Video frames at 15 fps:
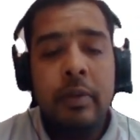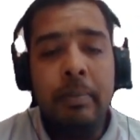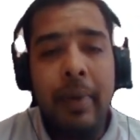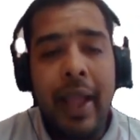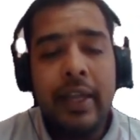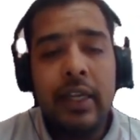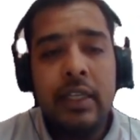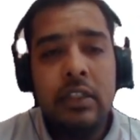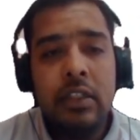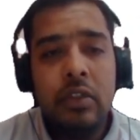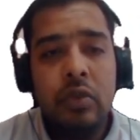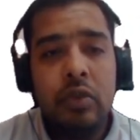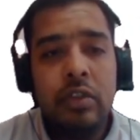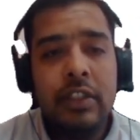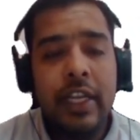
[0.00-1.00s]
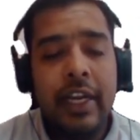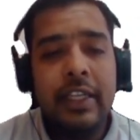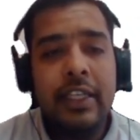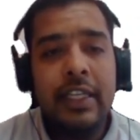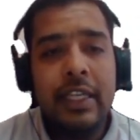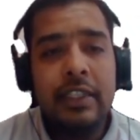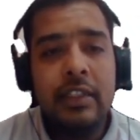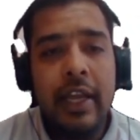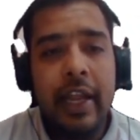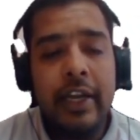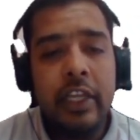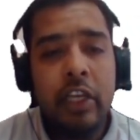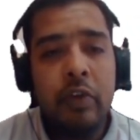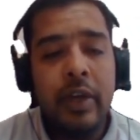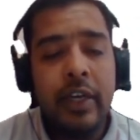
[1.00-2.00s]
bank ensures that it has a
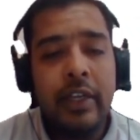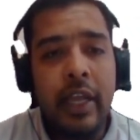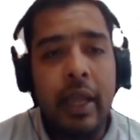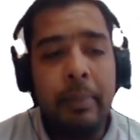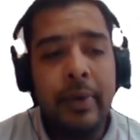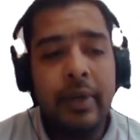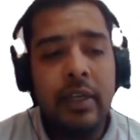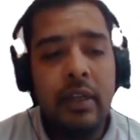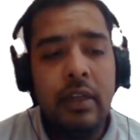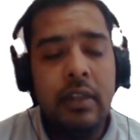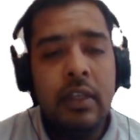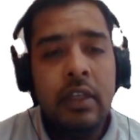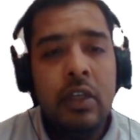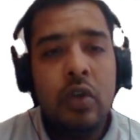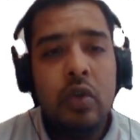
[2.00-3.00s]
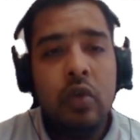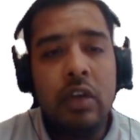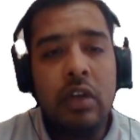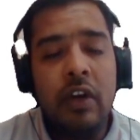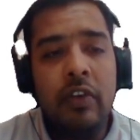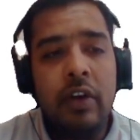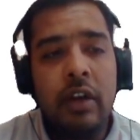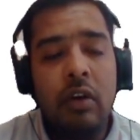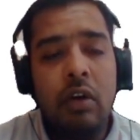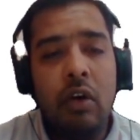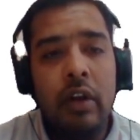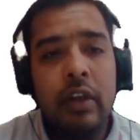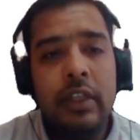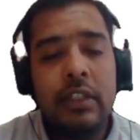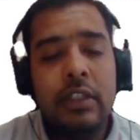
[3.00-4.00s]
adequate capital to cover
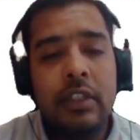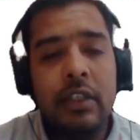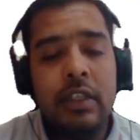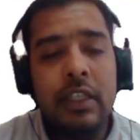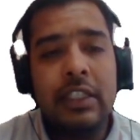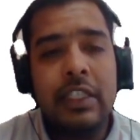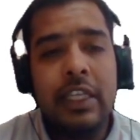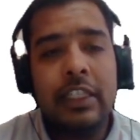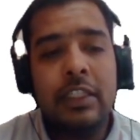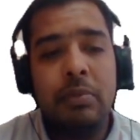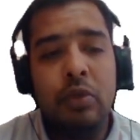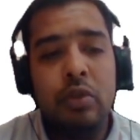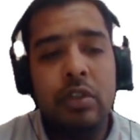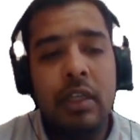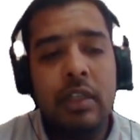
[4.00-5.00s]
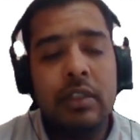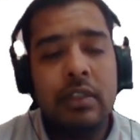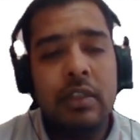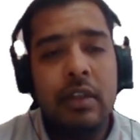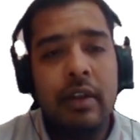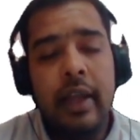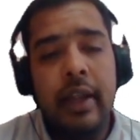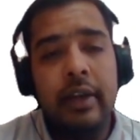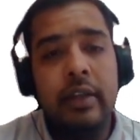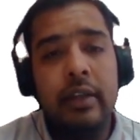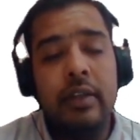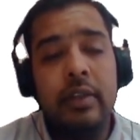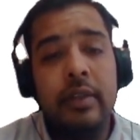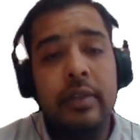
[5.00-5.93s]
all its risk exposures, and